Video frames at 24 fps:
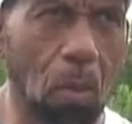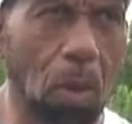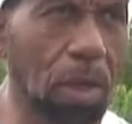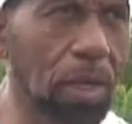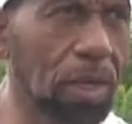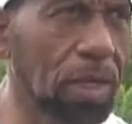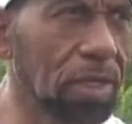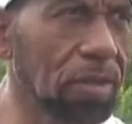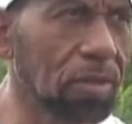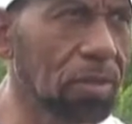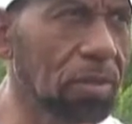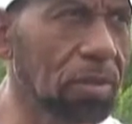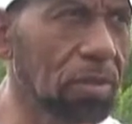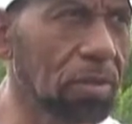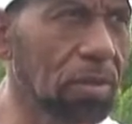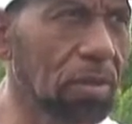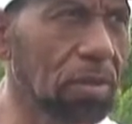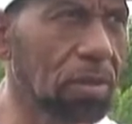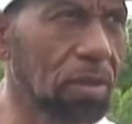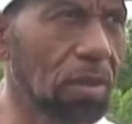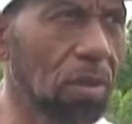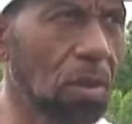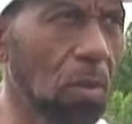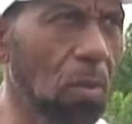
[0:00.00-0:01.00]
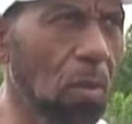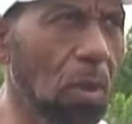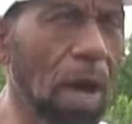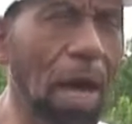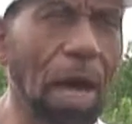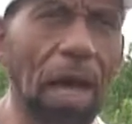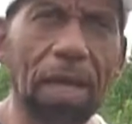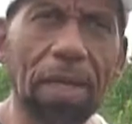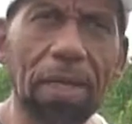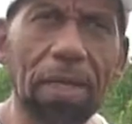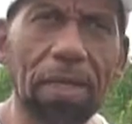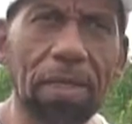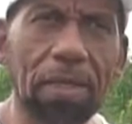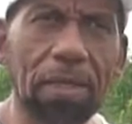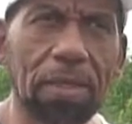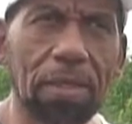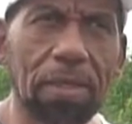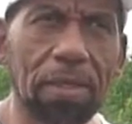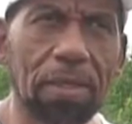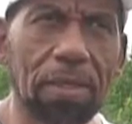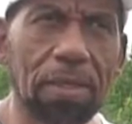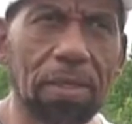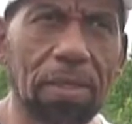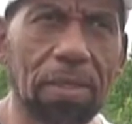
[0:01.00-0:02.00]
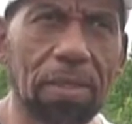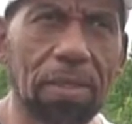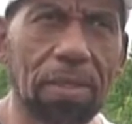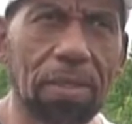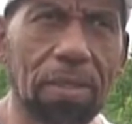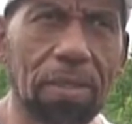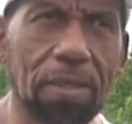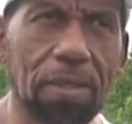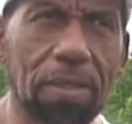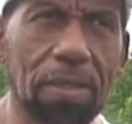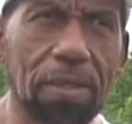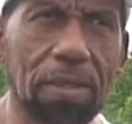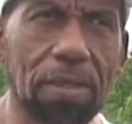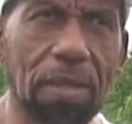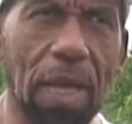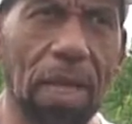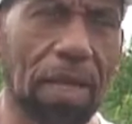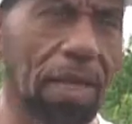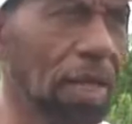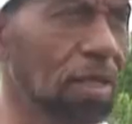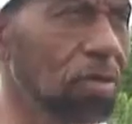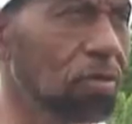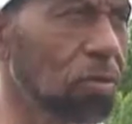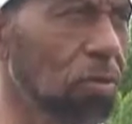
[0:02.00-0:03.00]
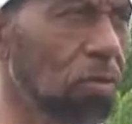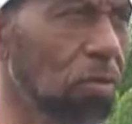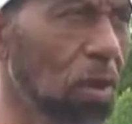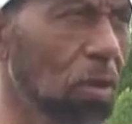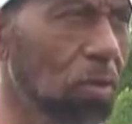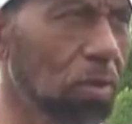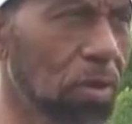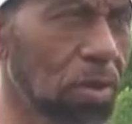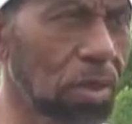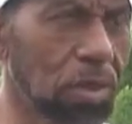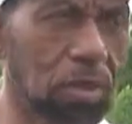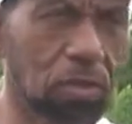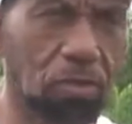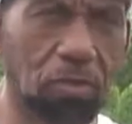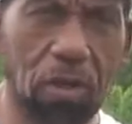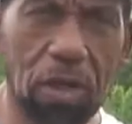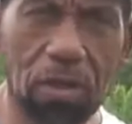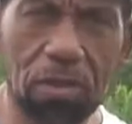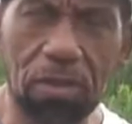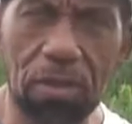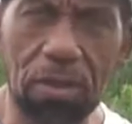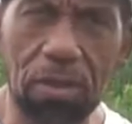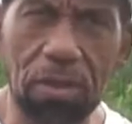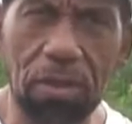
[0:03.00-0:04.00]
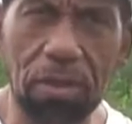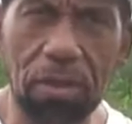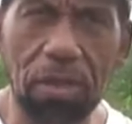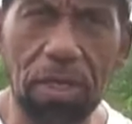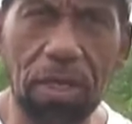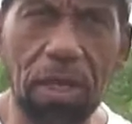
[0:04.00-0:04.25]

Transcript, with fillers: One is wide, and that's the road to destruction.